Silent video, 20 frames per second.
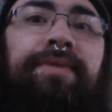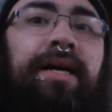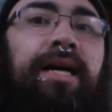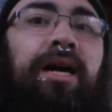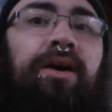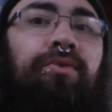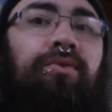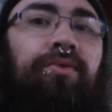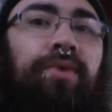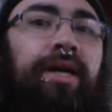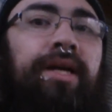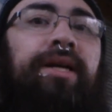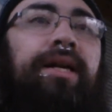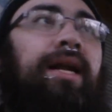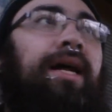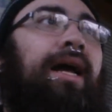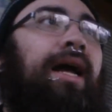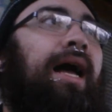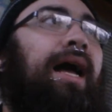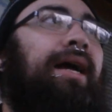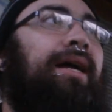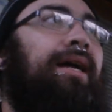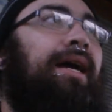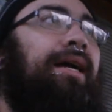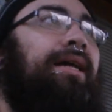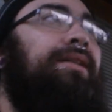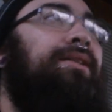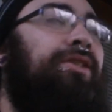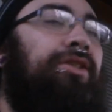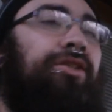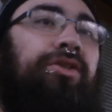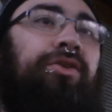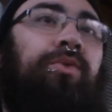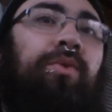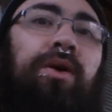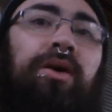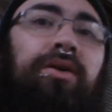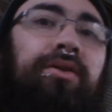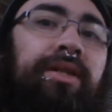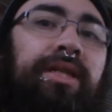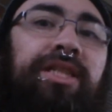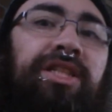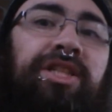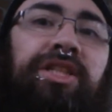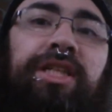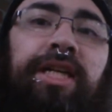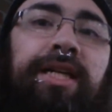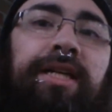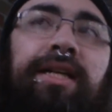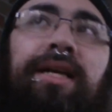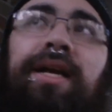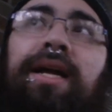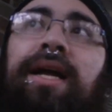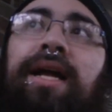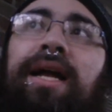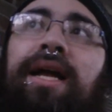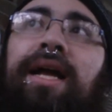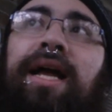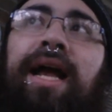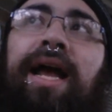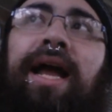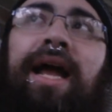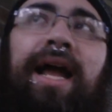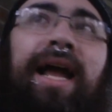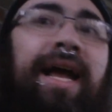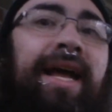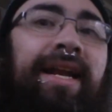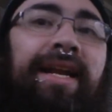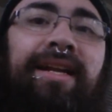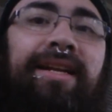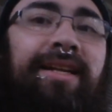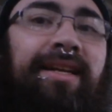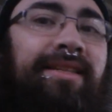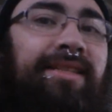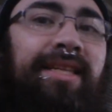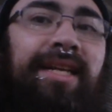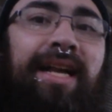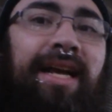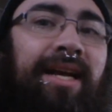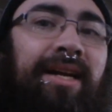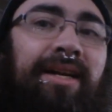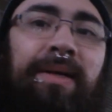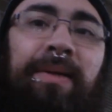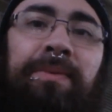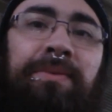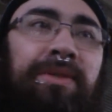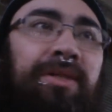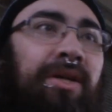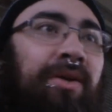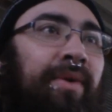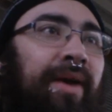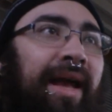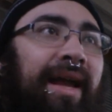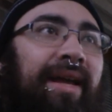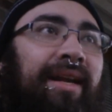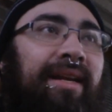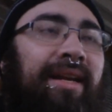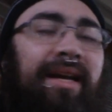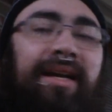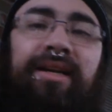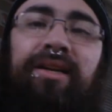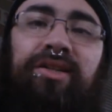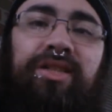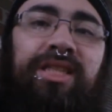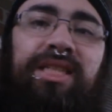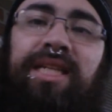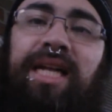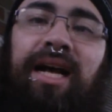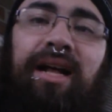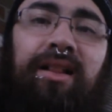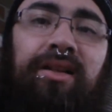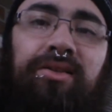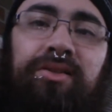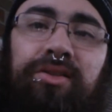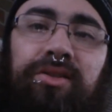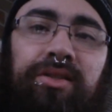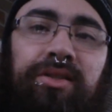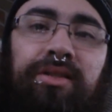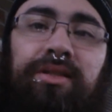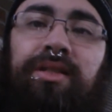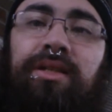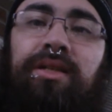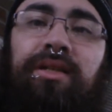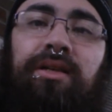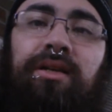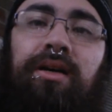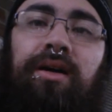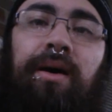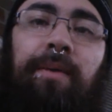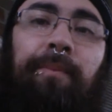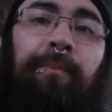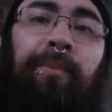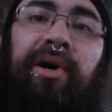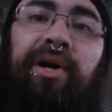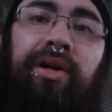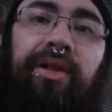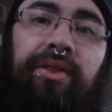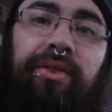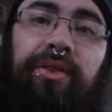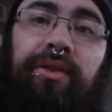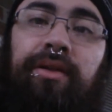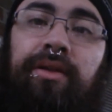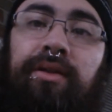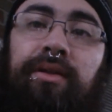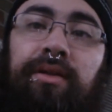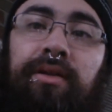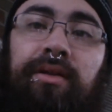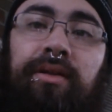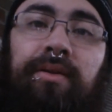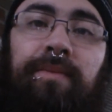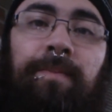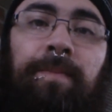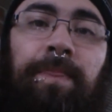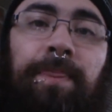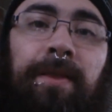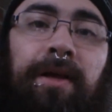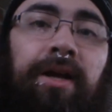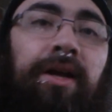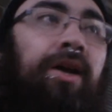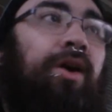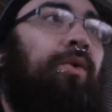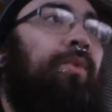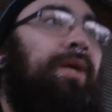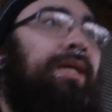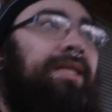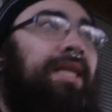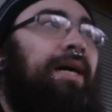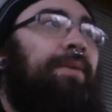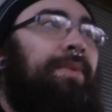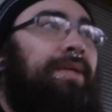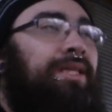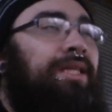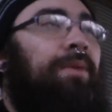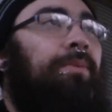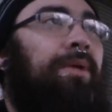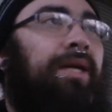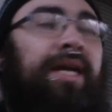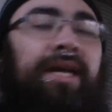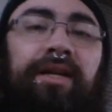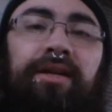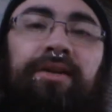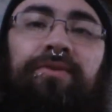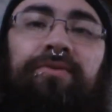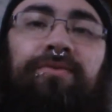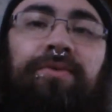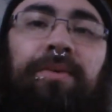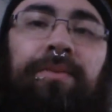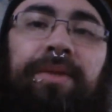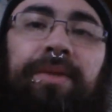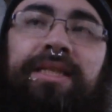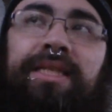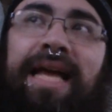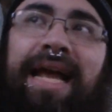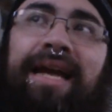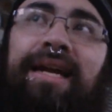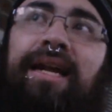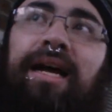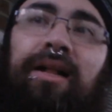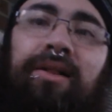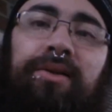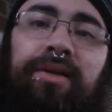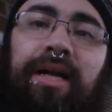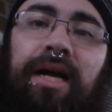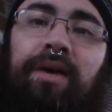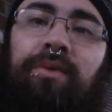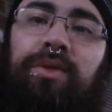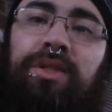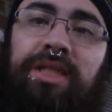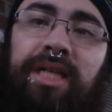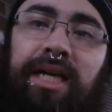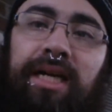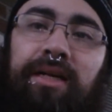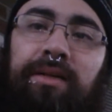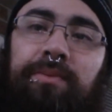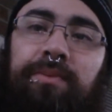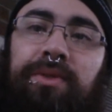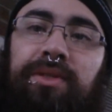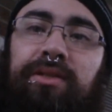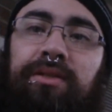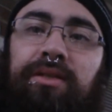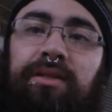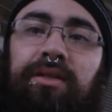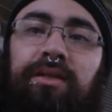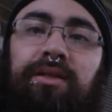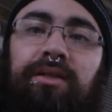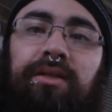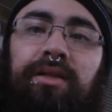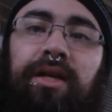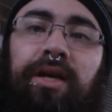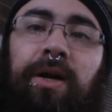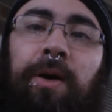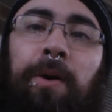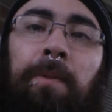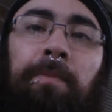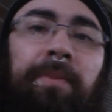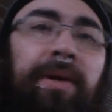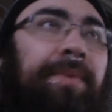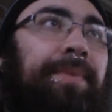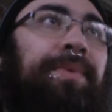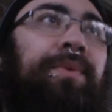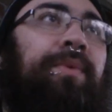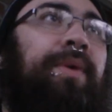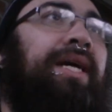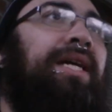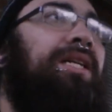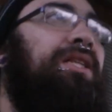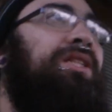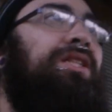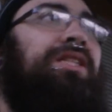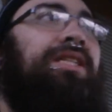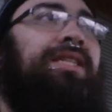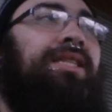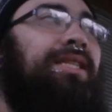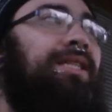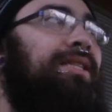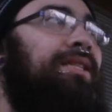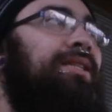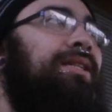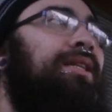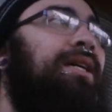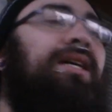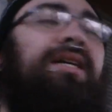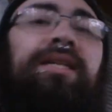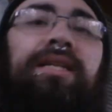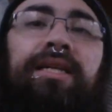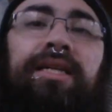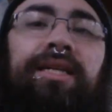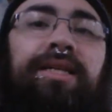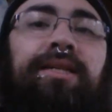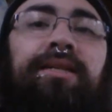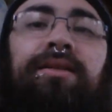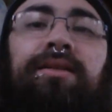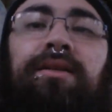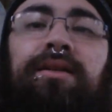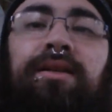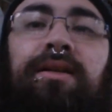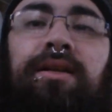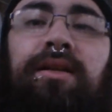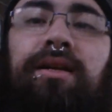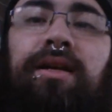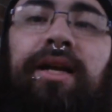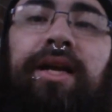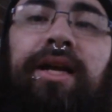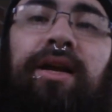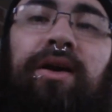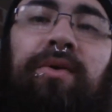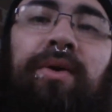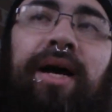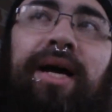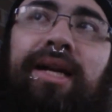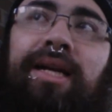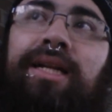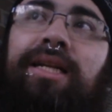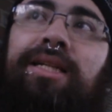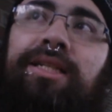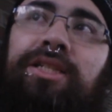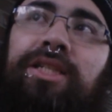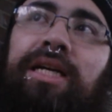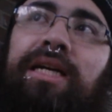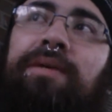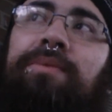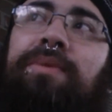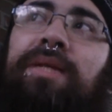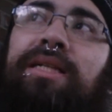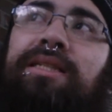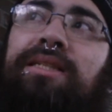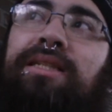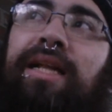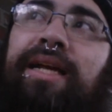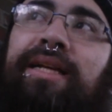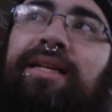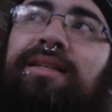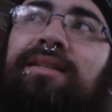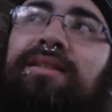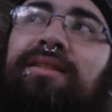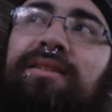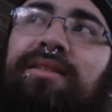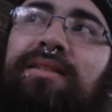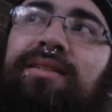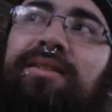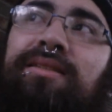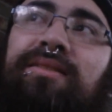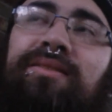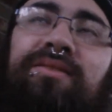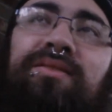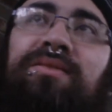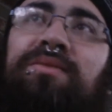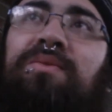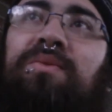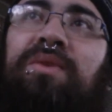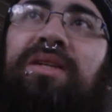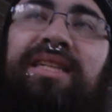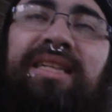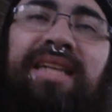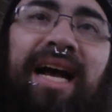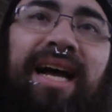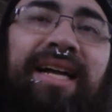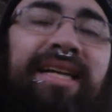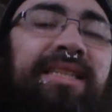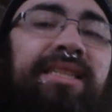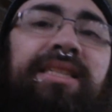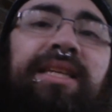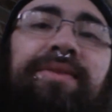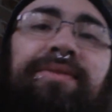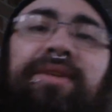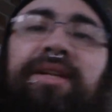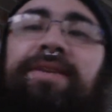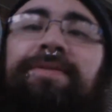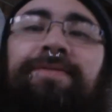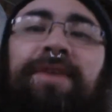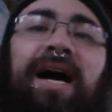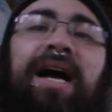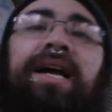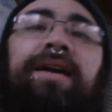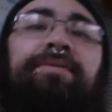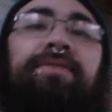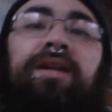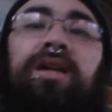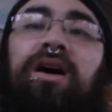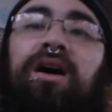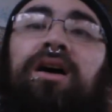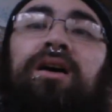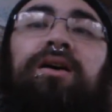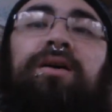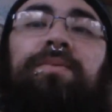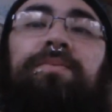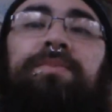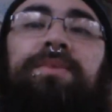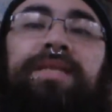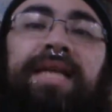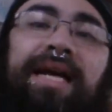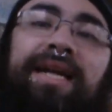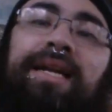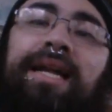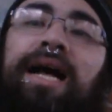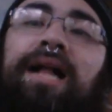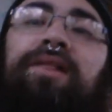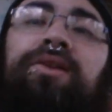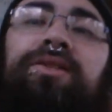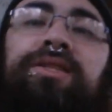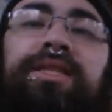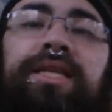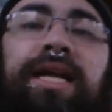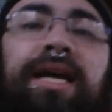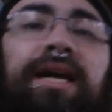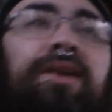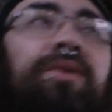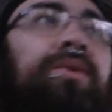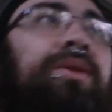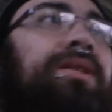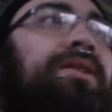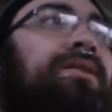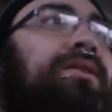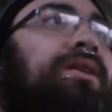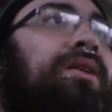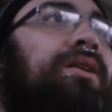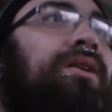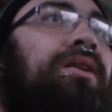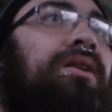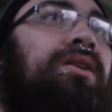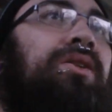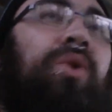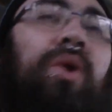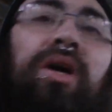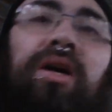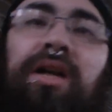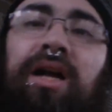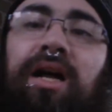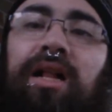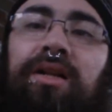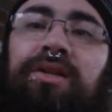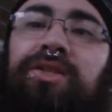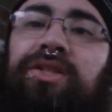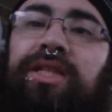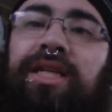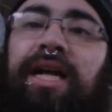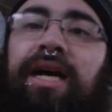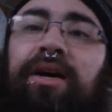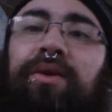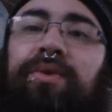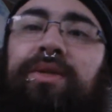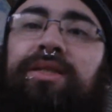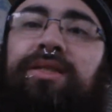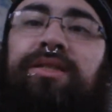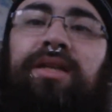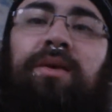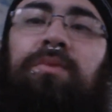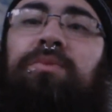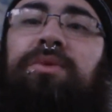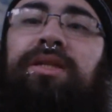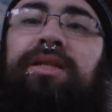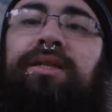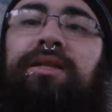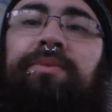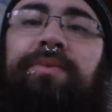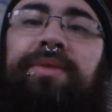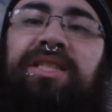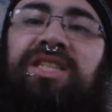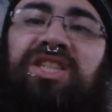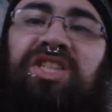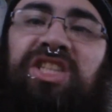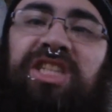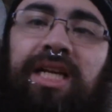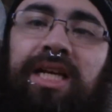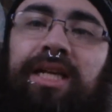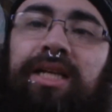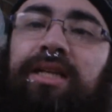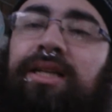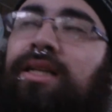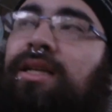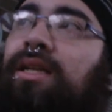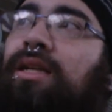I got rent, I got to do all this shit, and it doesn't add up to no $800-900 a month, you know, which how much I'm getting from these $8 an hour jobs. You know, minimum wage just isn't cutting it. You know, I need a job that's like, what, $9.75 and up, $10 an hour, $12 an hour, something. I mean, shit.